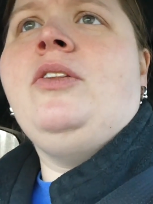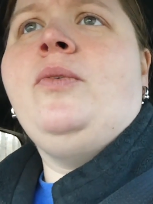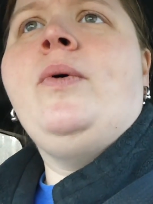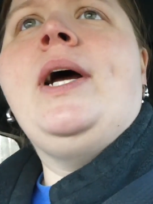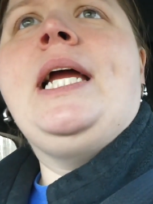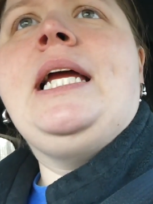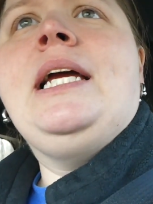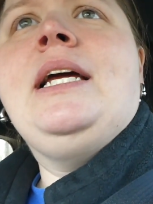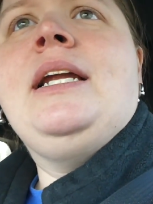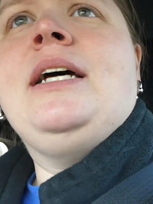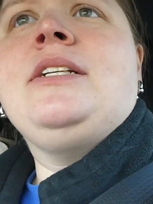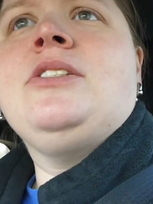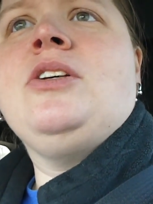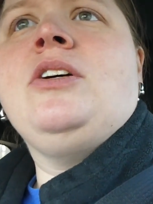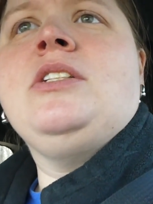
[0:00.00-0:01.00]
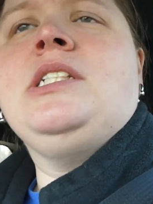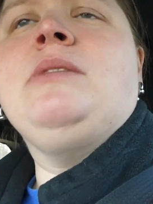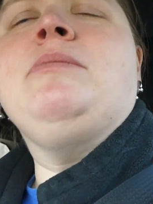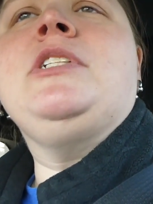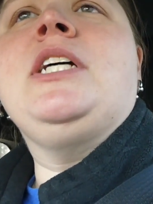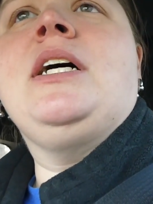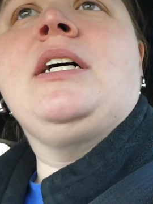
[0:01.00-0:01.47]
the way in, I saw
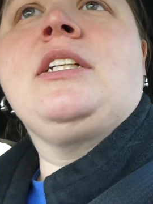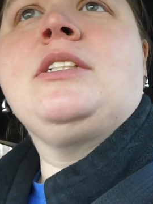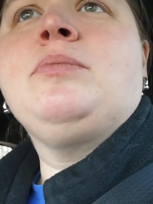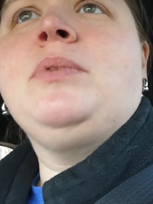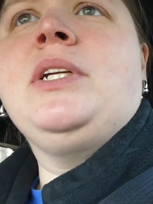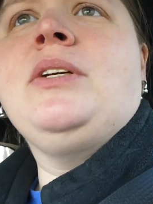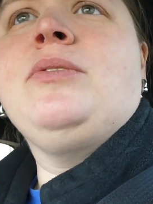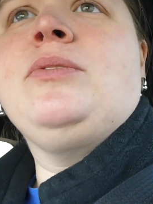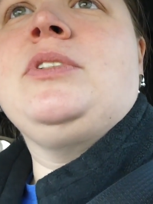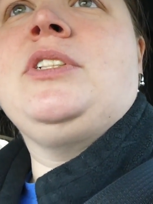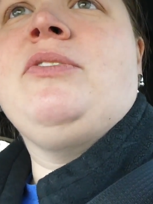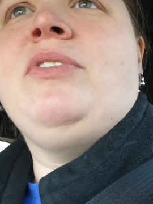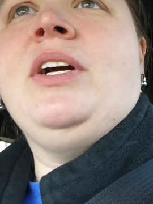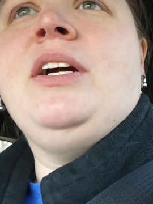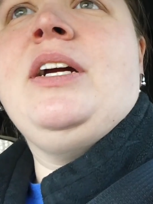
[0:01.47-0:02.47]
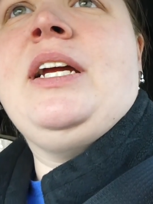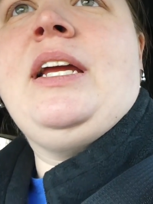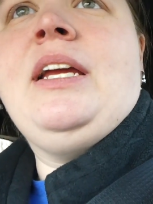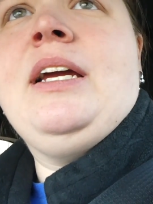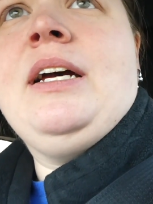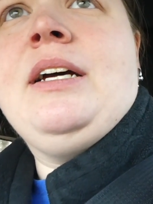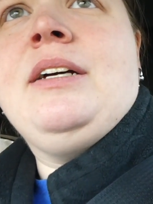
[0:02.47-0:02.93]
some ducks, but it was a
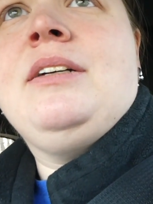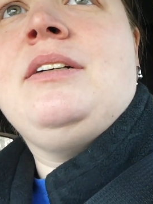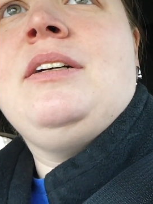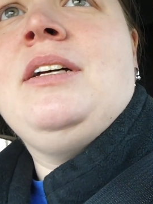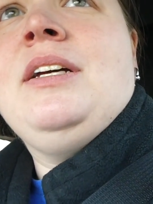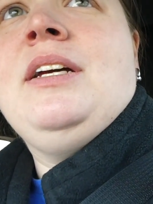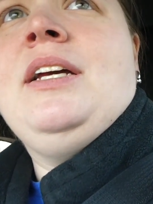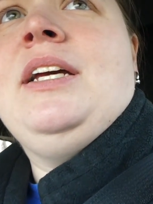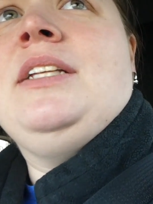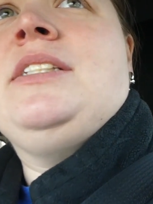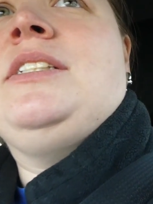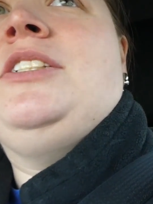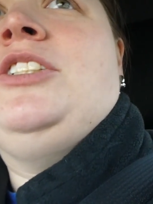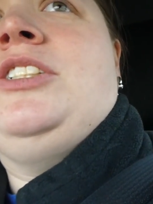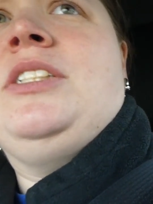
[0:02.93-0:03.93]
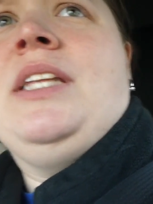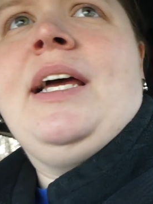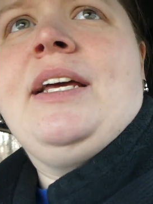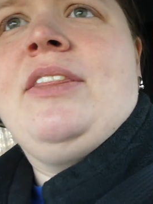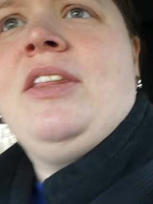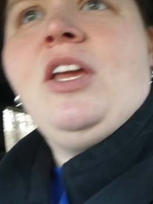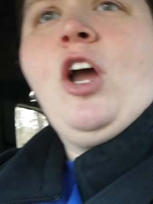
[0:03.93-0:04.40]
very, it's just
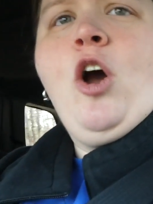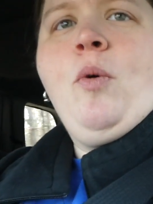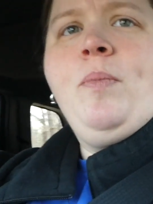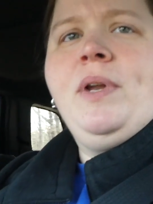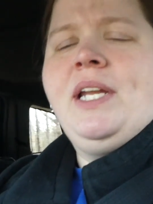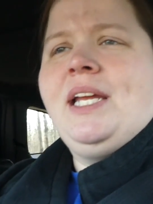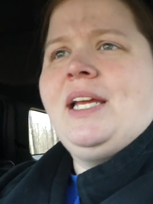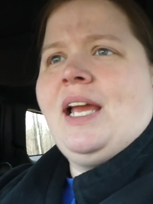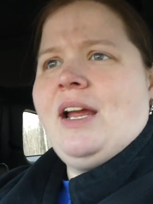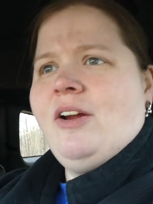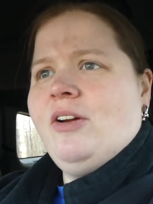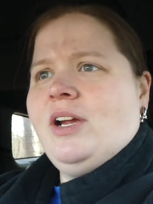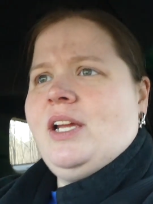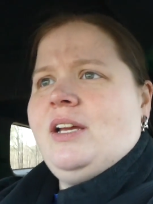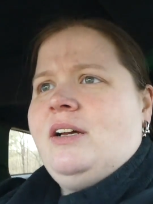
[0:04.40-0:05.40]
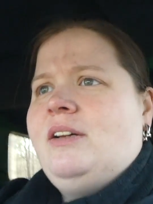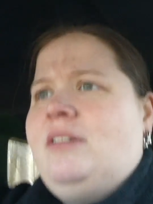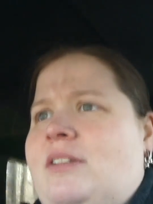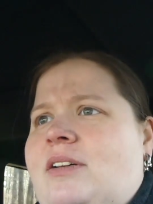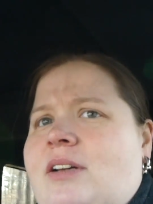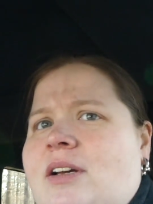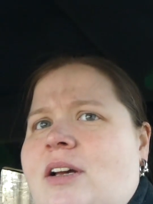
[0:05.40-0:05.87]
like the opening area
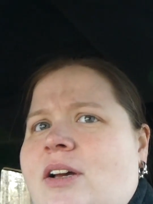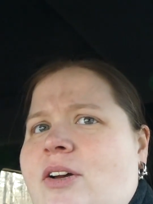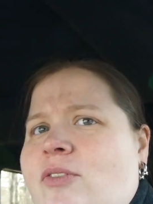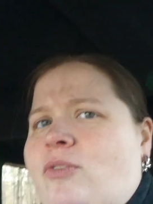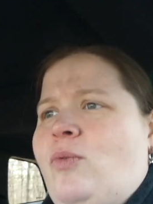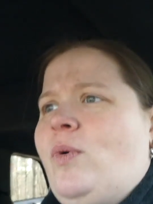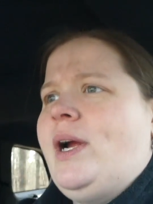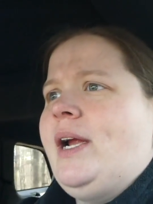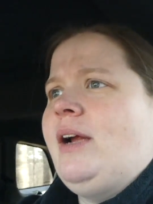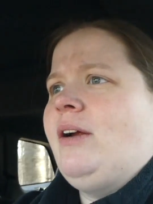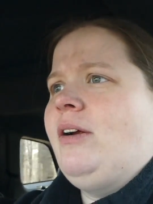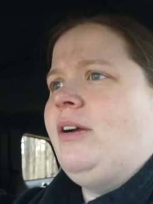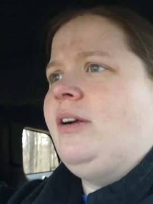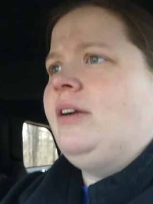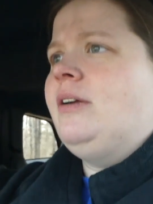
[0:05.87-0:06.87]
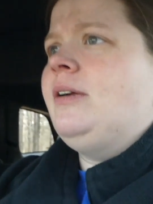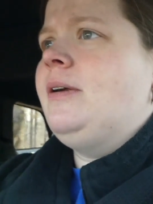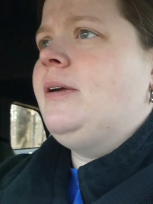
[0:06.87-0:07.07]
of where,